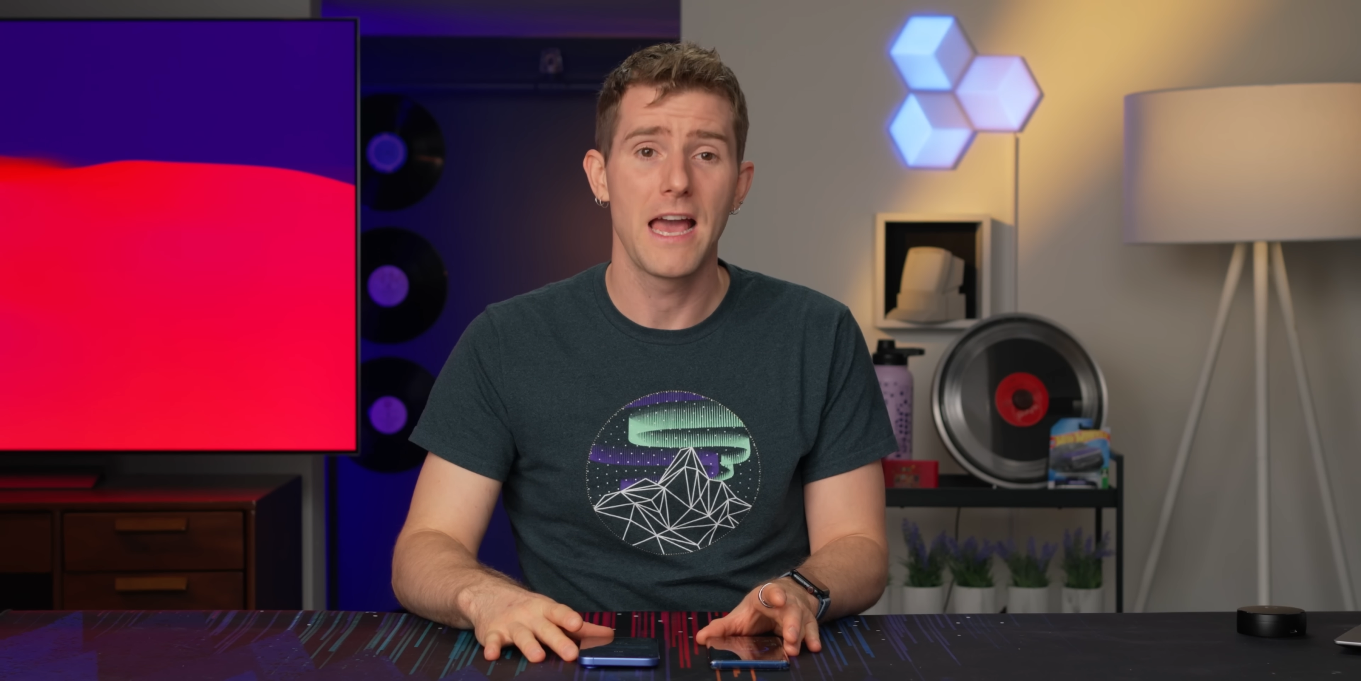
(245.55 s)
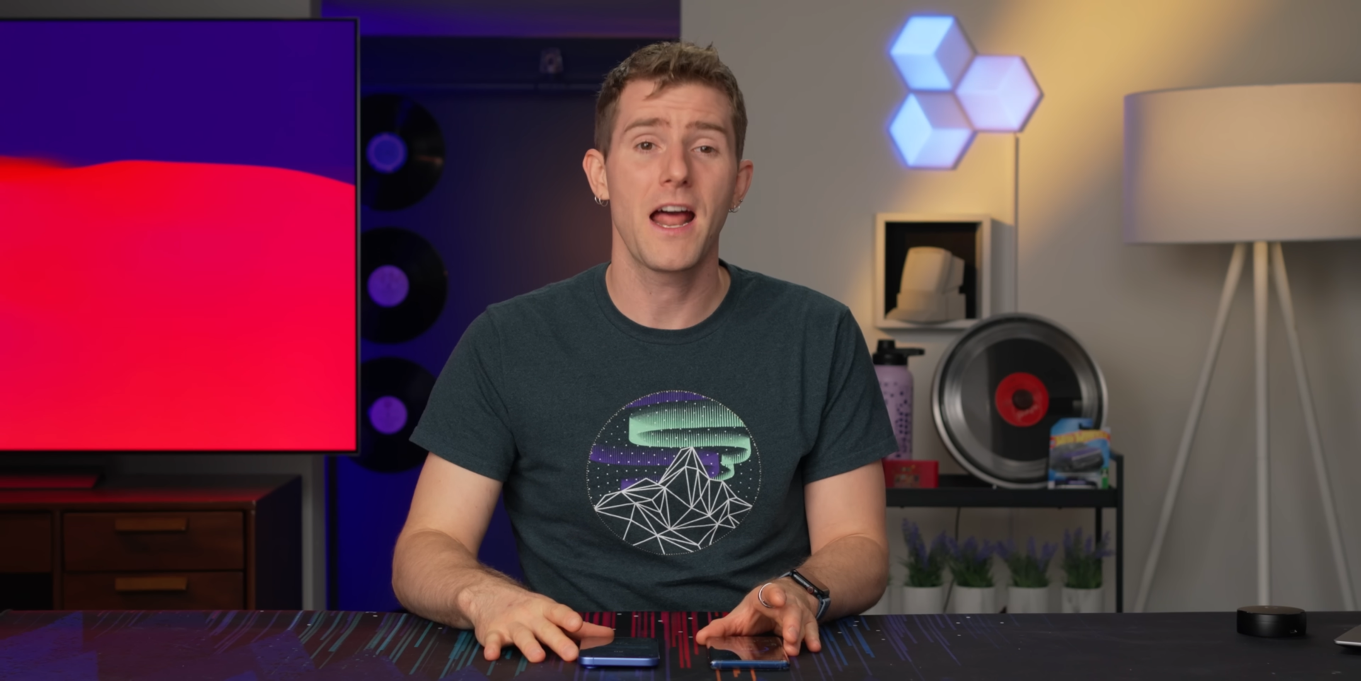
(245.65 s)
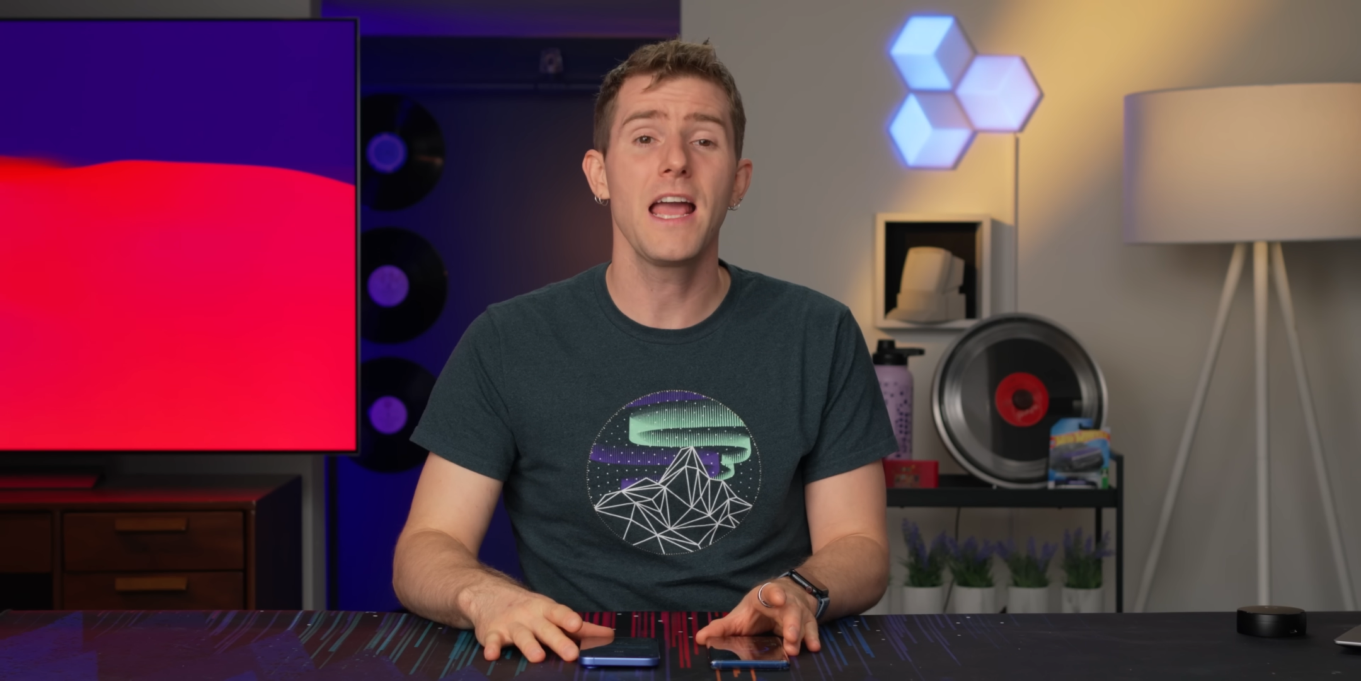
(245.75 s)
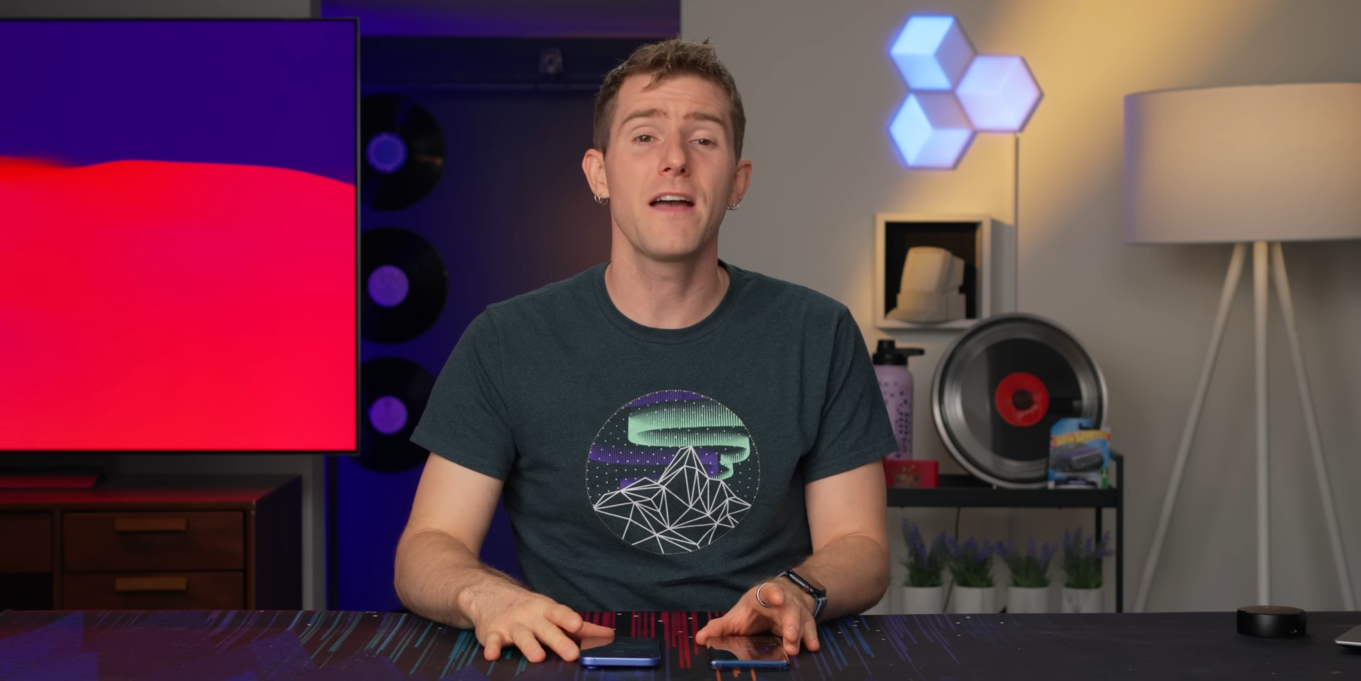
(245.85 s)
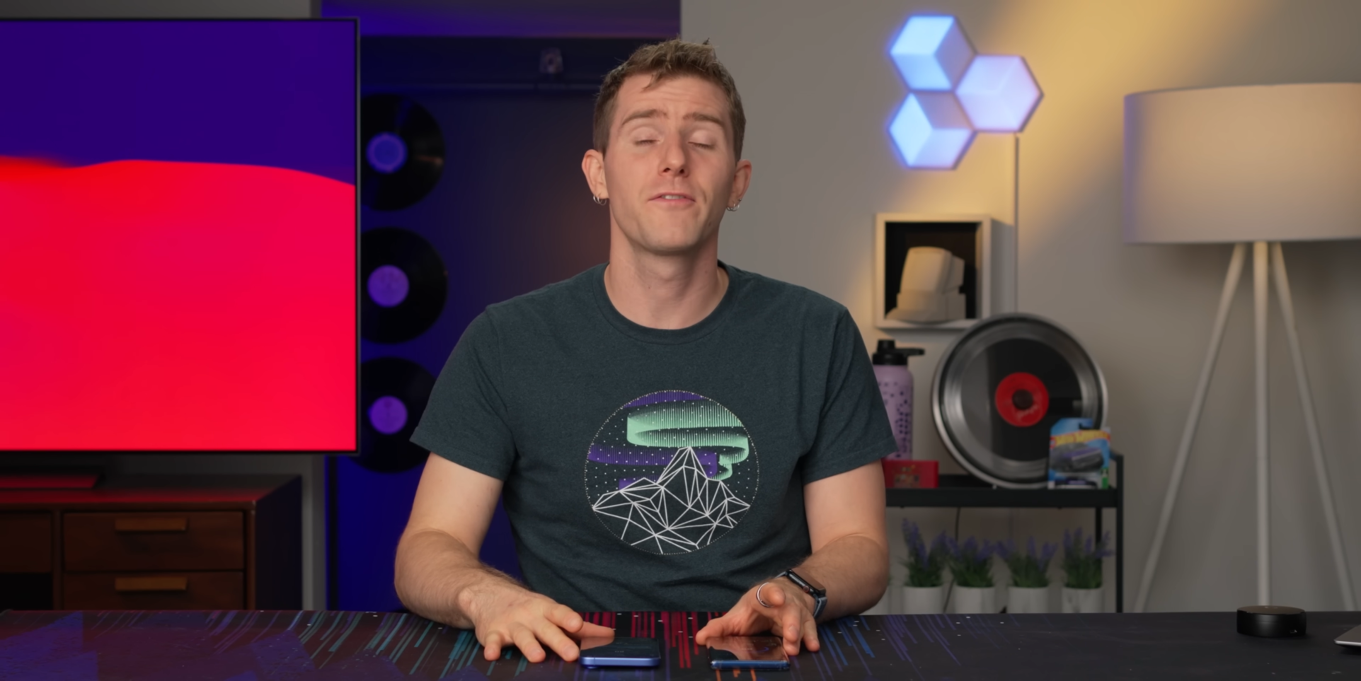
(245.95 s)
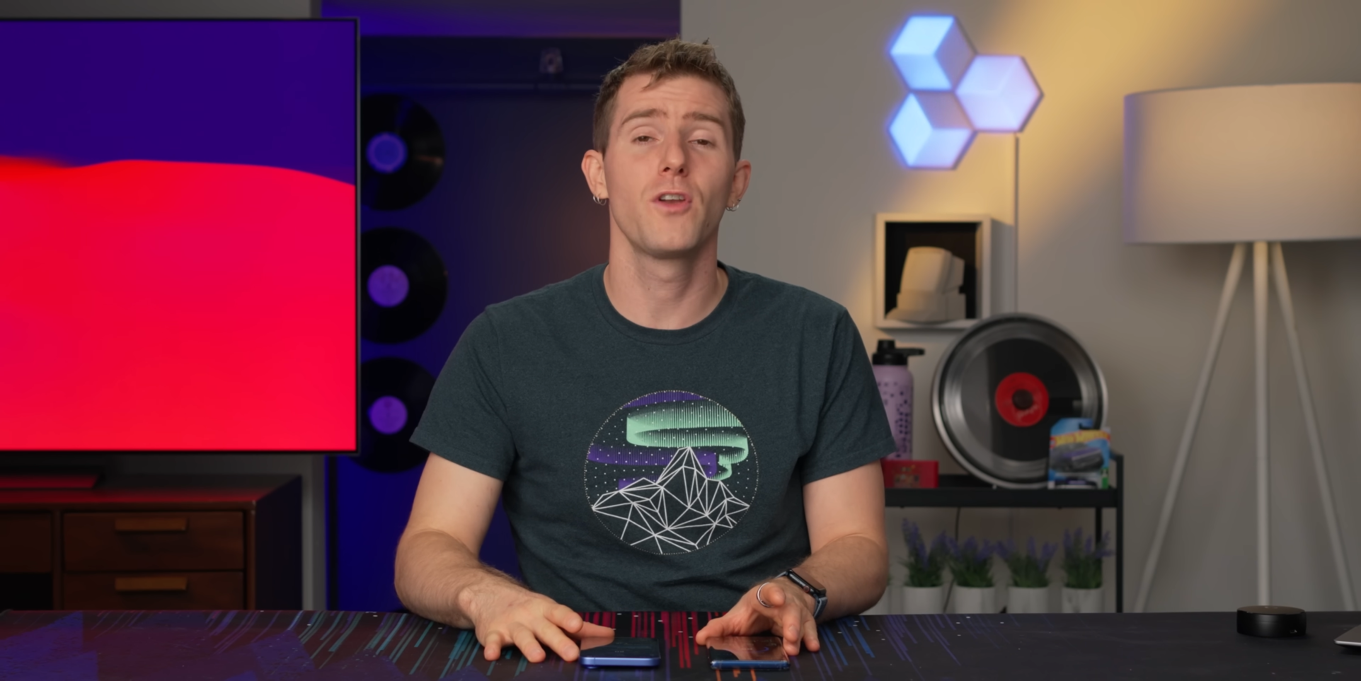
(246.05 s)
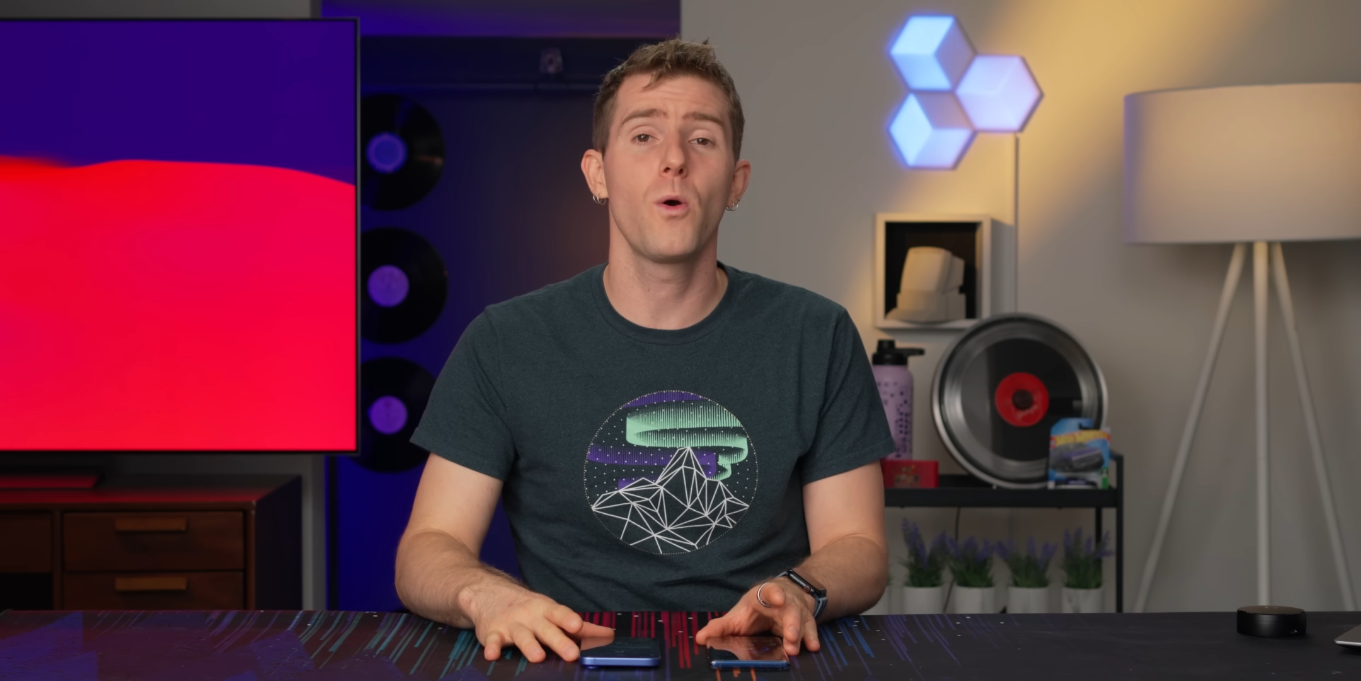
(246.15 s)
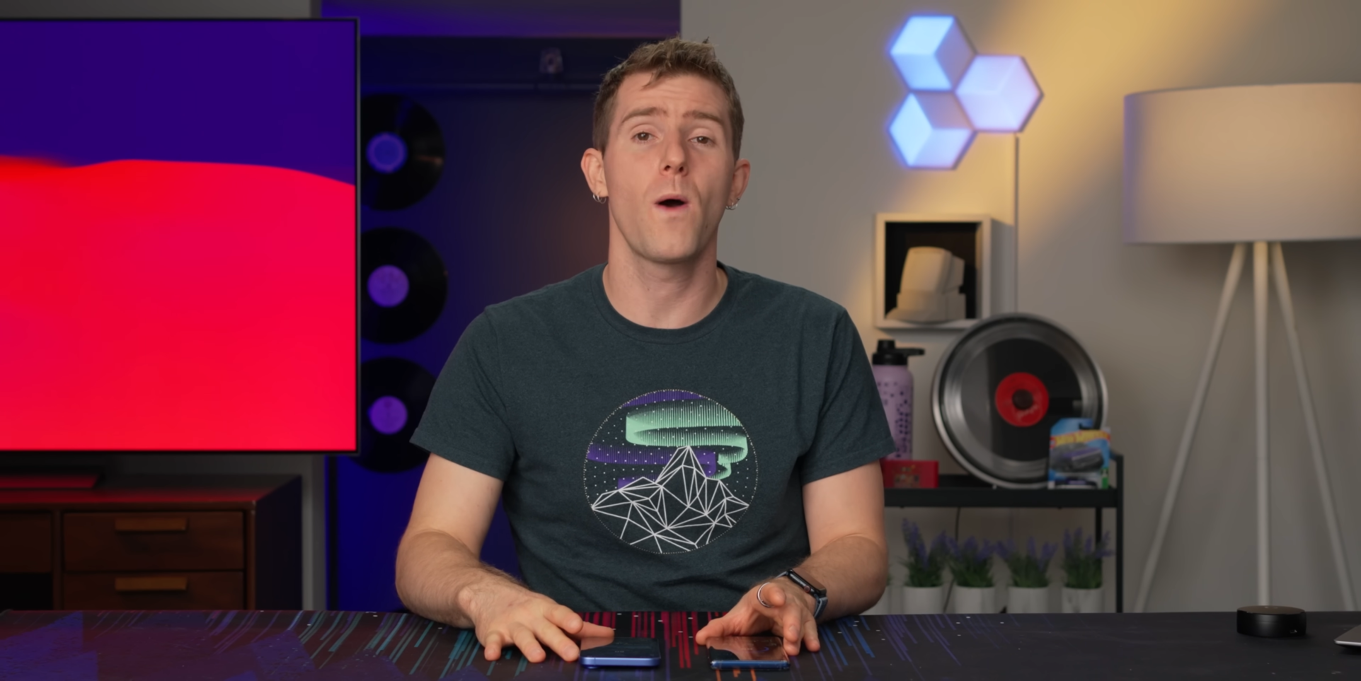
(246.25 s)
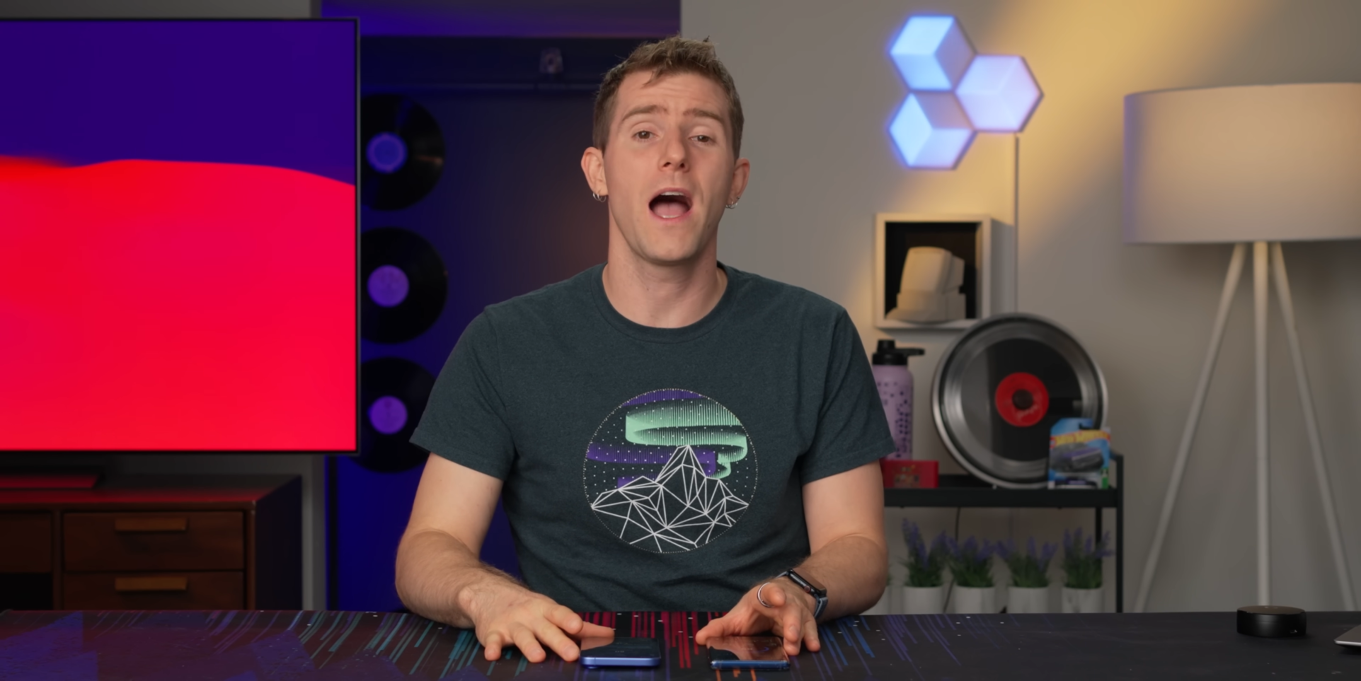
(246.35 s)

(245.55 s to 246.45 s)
And I have no